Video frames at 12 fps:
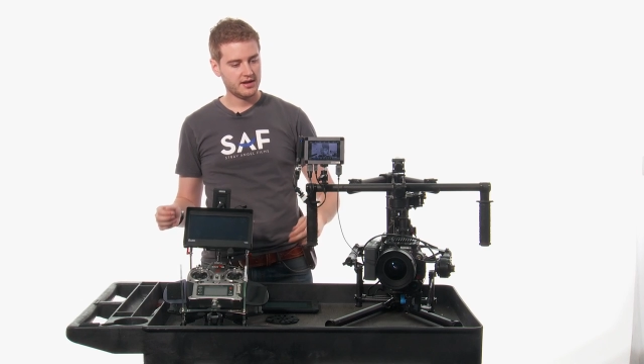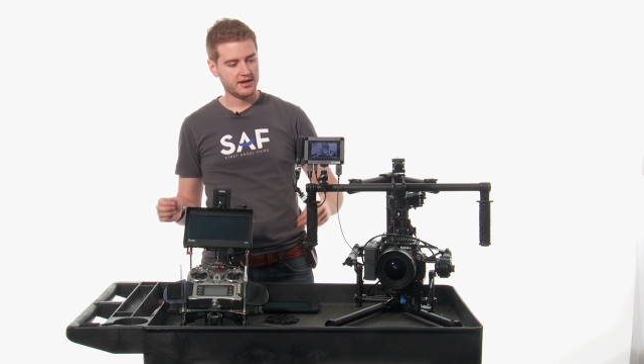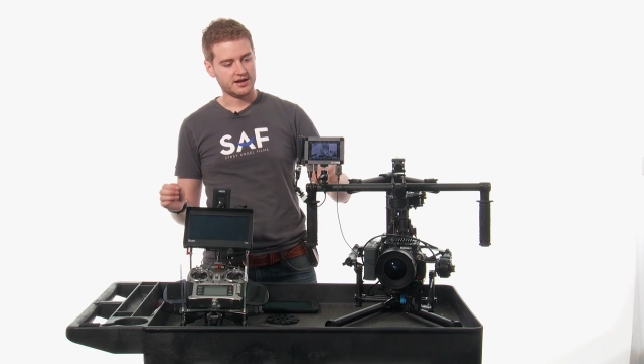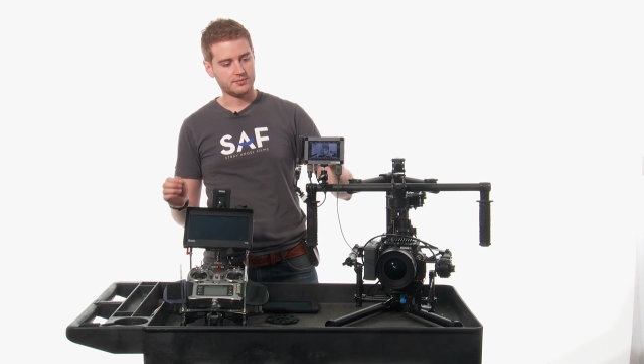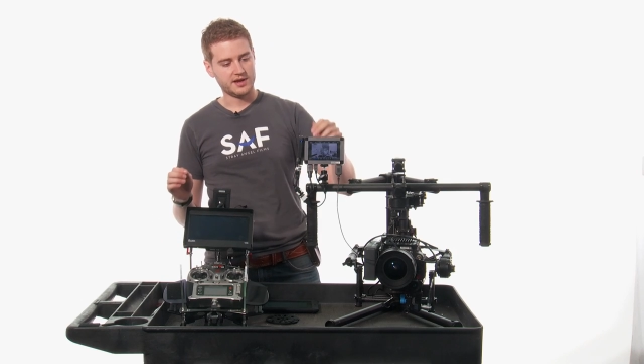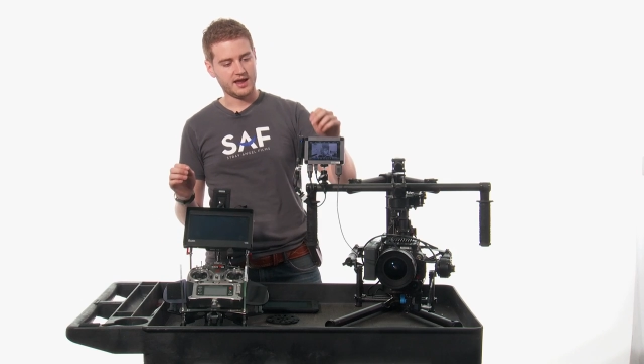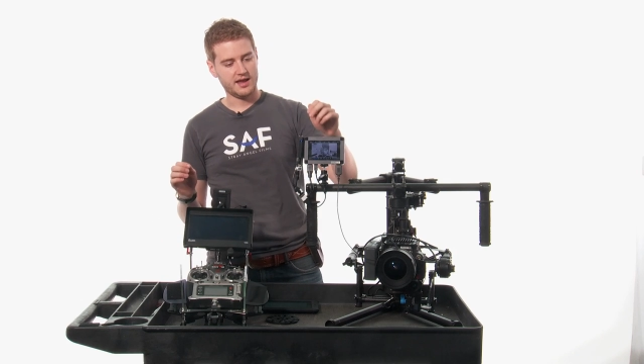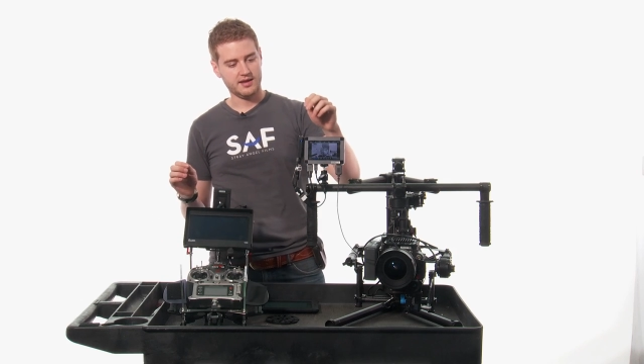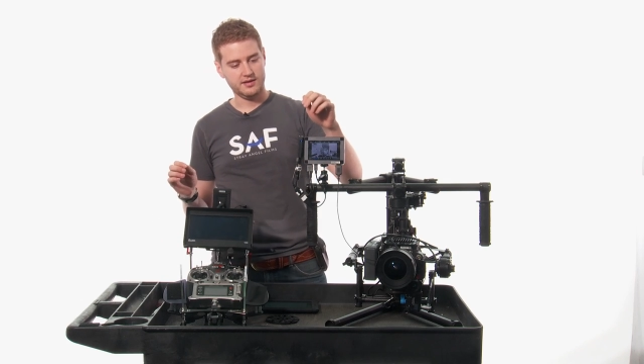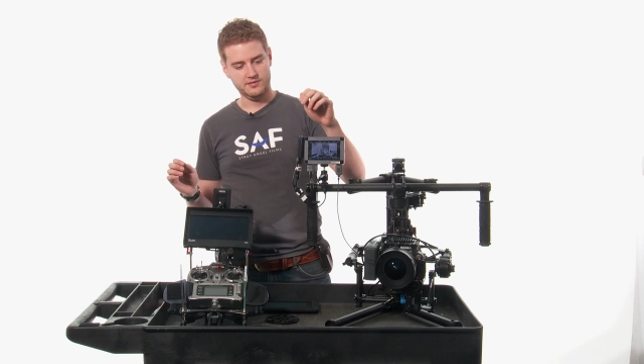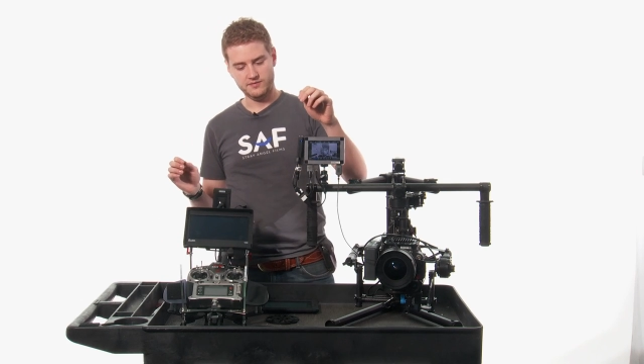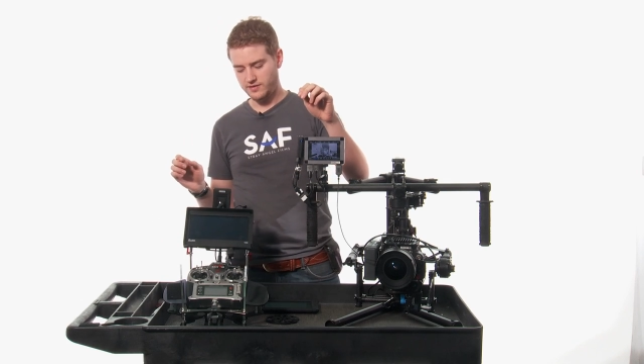And we
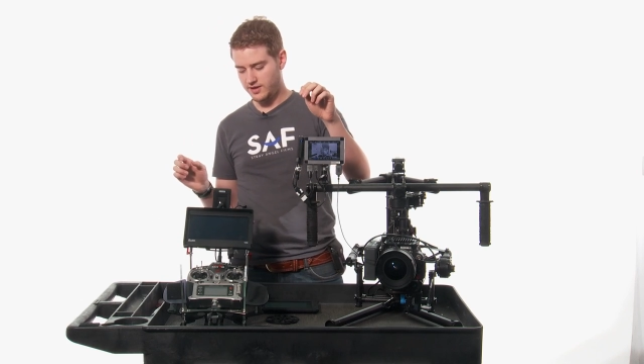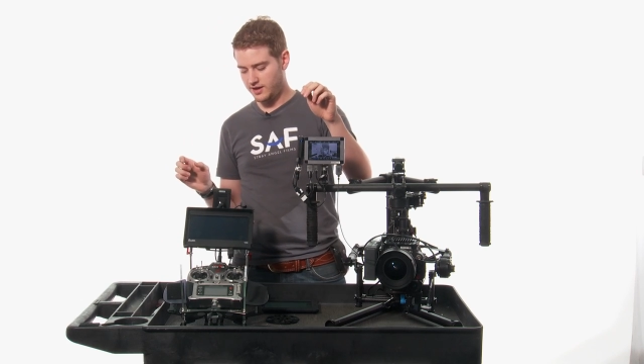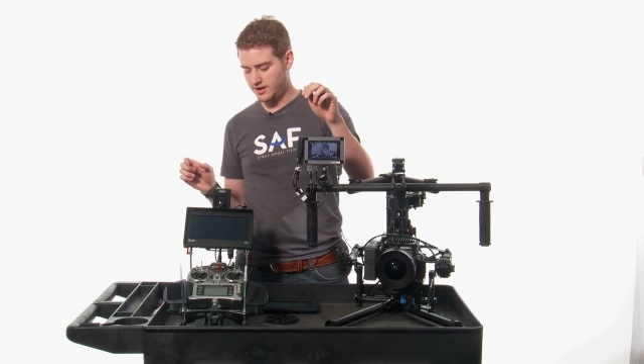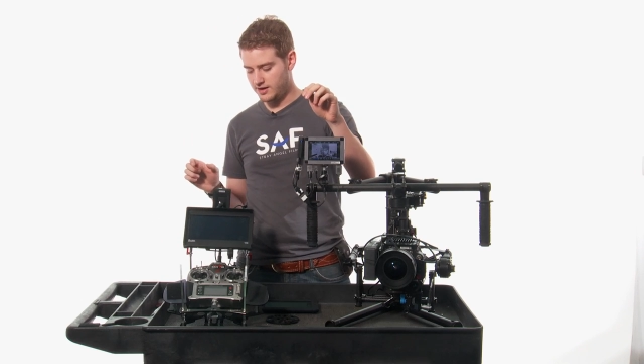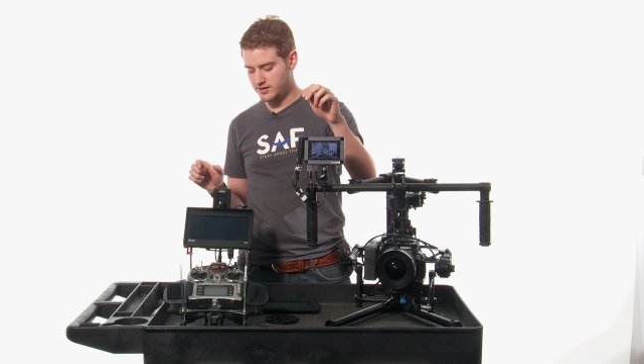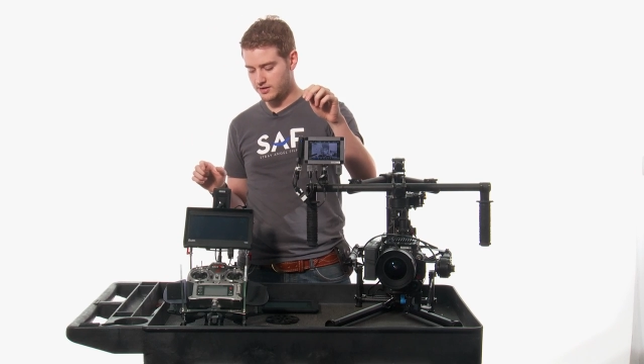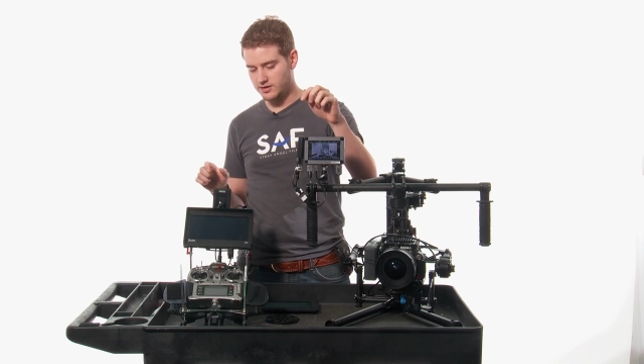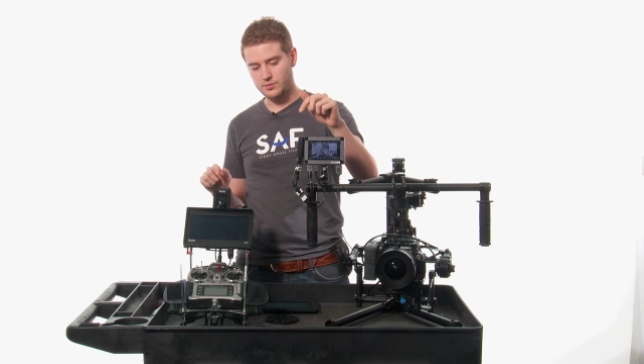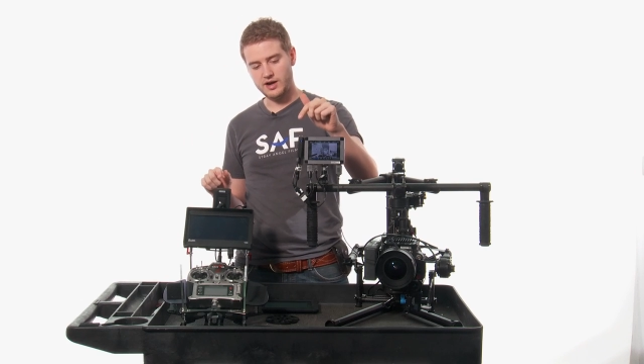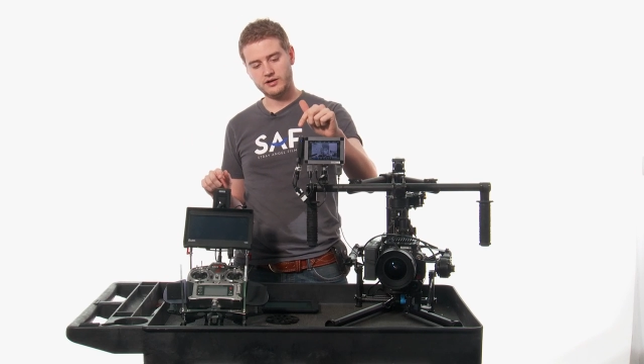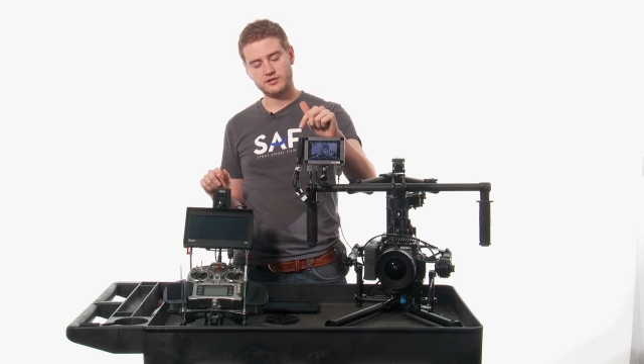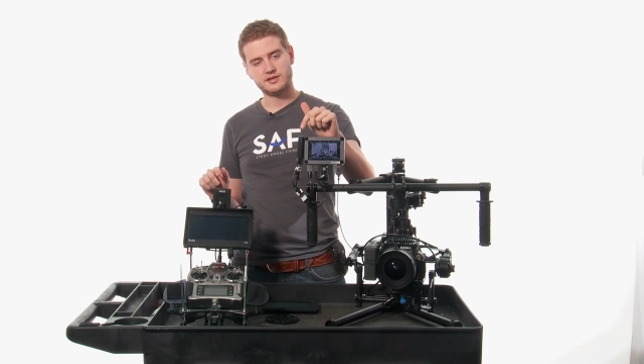have a uh,
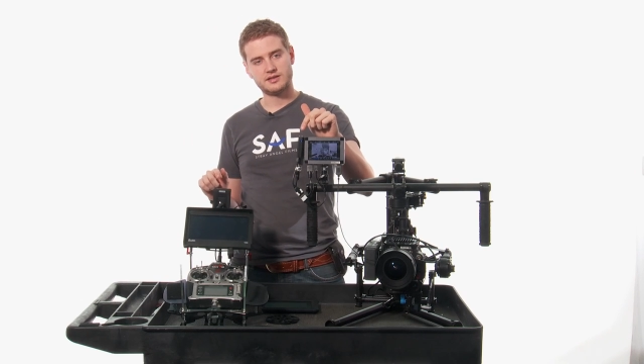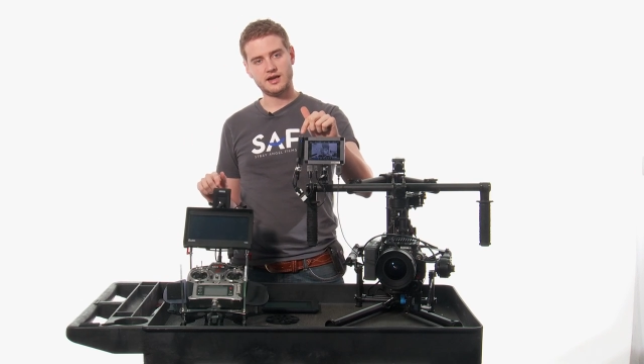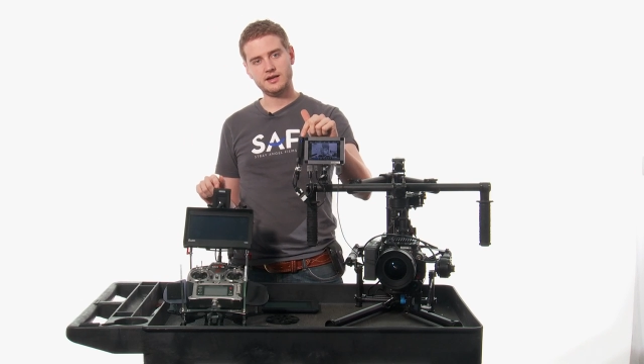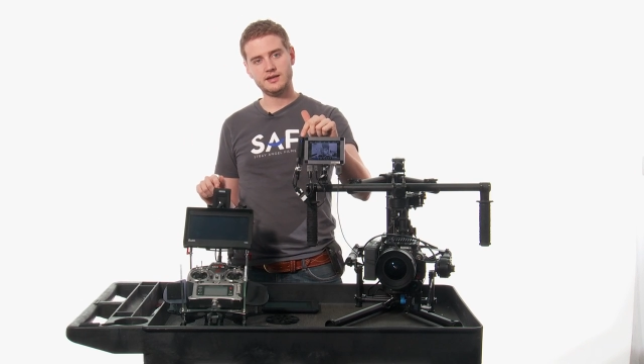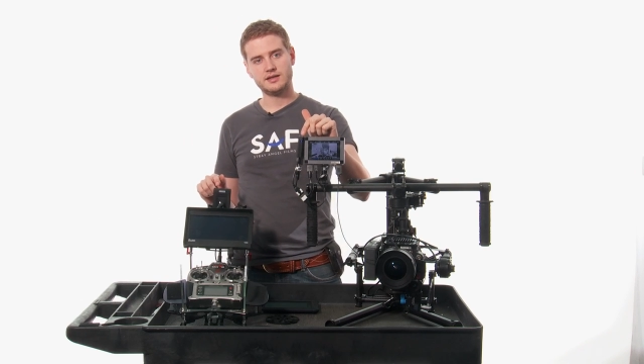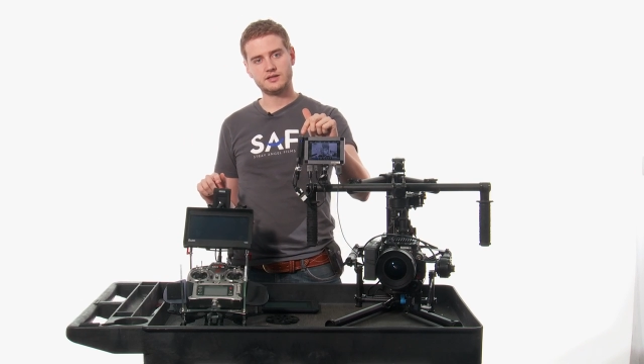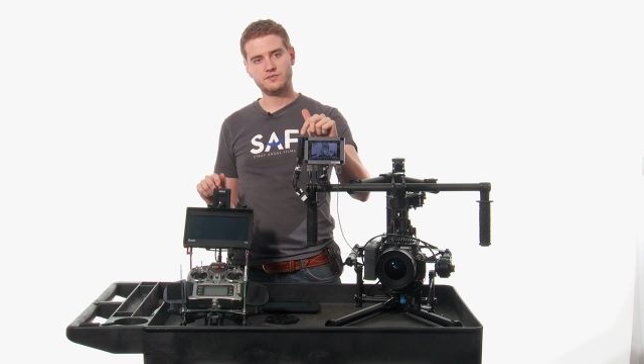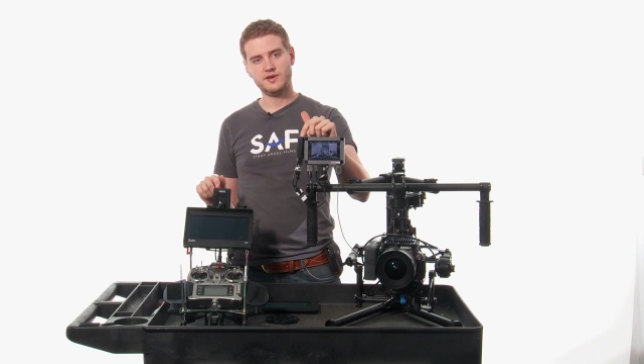wireless IDX